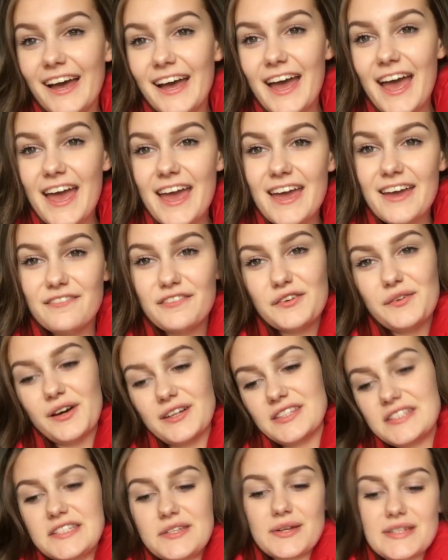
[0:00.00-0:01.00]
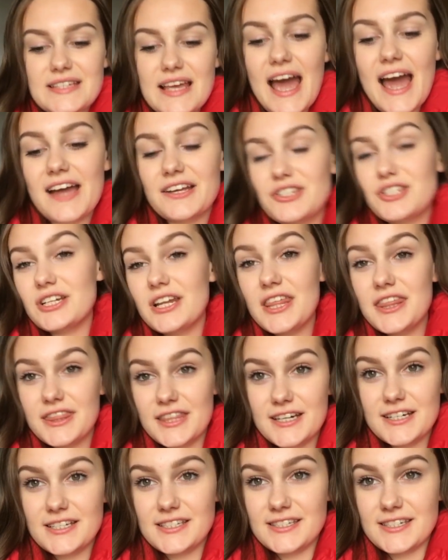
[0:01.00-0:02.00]
Hey everyone, so it's actually
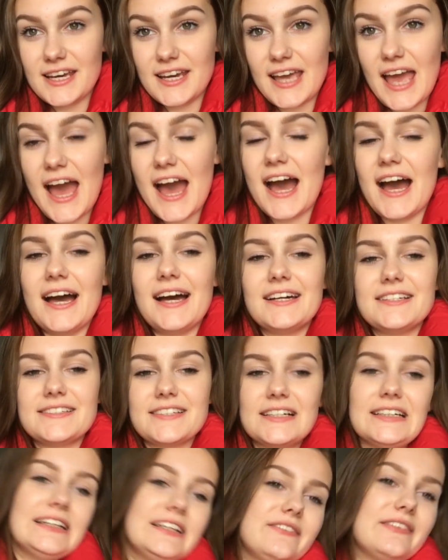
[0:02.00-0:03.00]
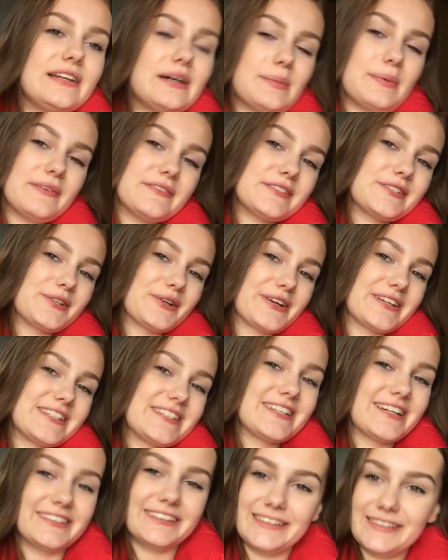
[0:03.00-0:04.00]
Thursday and I have a little bit of a story
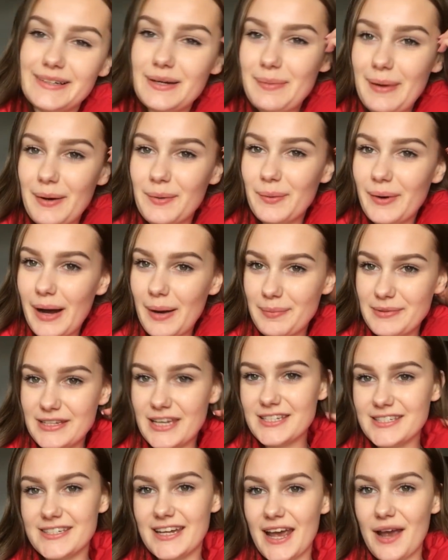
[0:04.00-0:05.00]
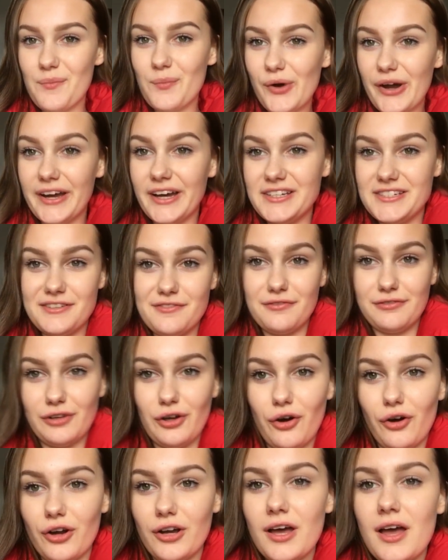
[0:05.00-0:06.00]
to tell you about what happened yesterday and why I didn't
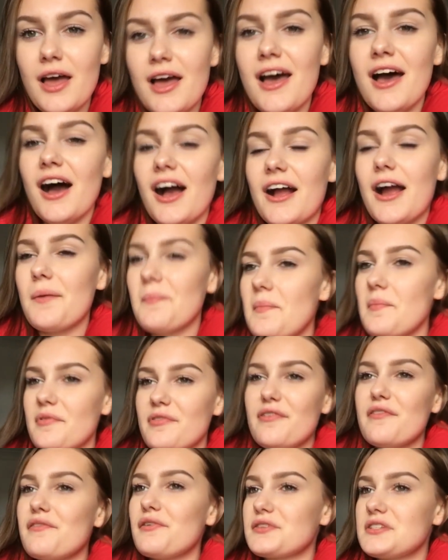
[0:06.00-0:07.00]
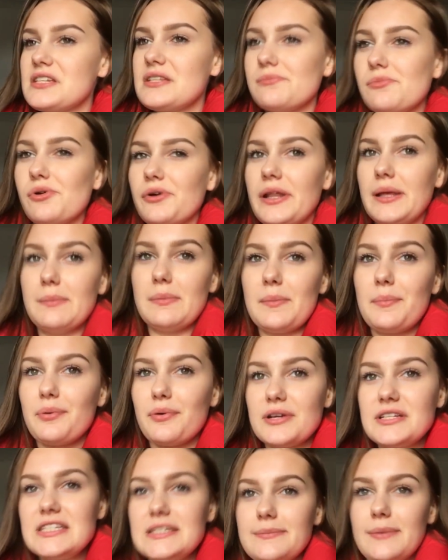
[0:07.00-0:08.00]
vlog. I can't remember if I vlogged in the morning, but
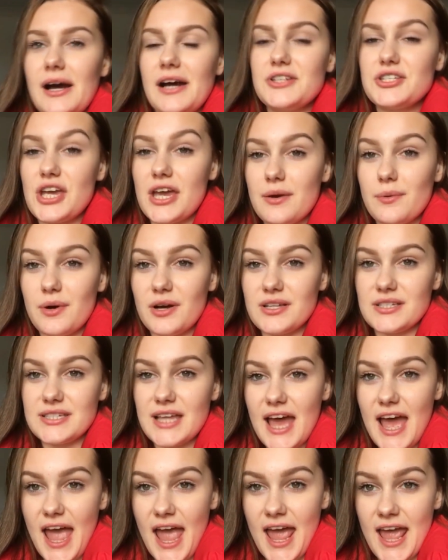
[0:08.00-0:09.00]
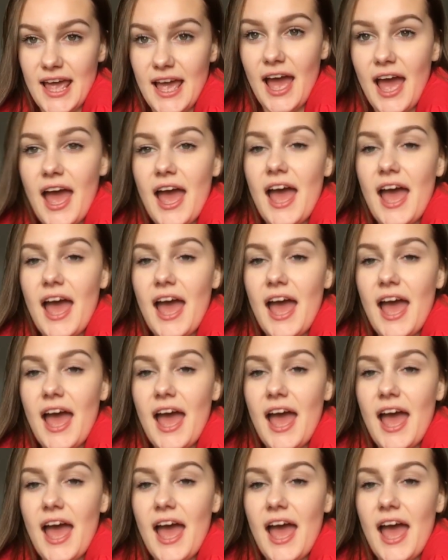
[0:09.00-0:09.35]
pretty much it was a